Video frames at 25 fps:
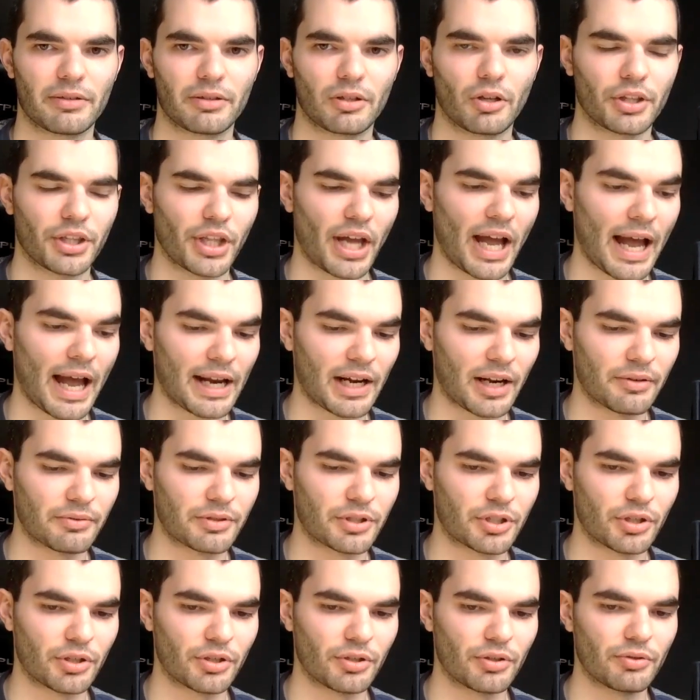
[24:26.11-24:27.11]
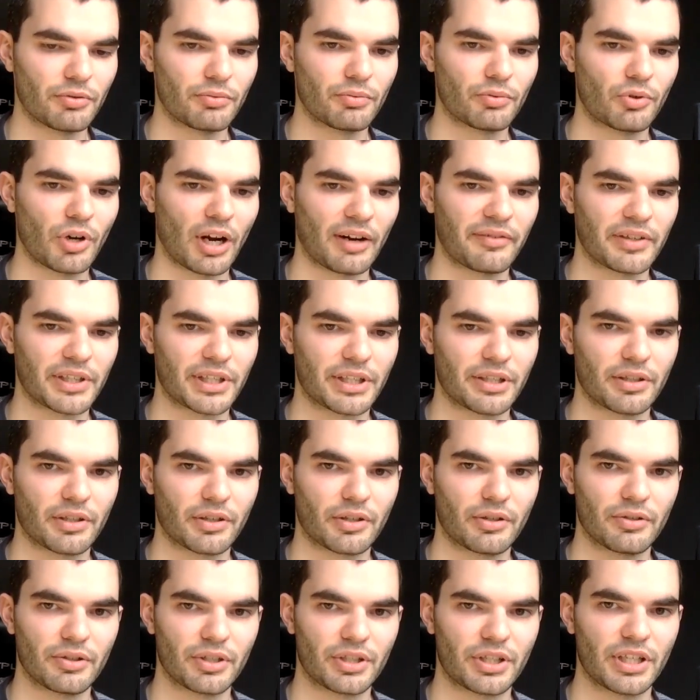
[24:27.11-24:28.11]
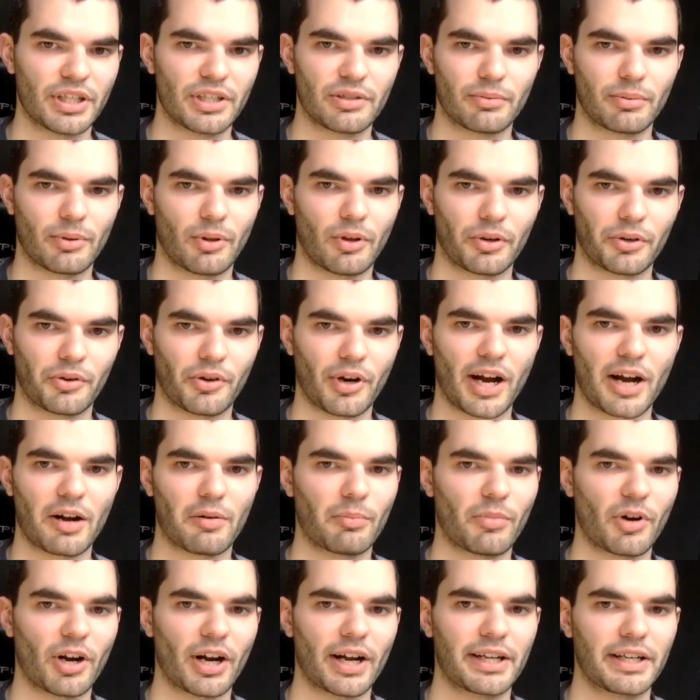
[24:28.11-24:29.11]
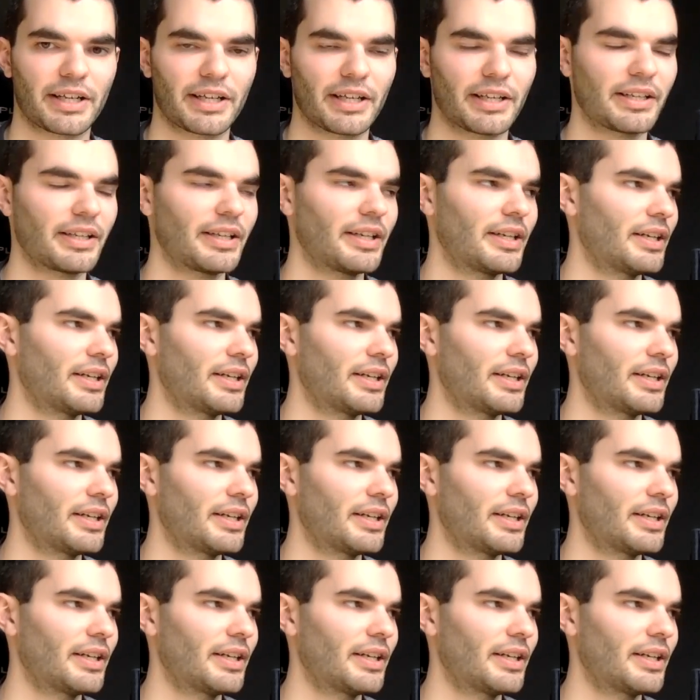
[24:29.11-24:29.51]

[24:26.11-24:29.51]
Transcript: Like the Halo 2 graphics in the cutscenes were like groundbreaking,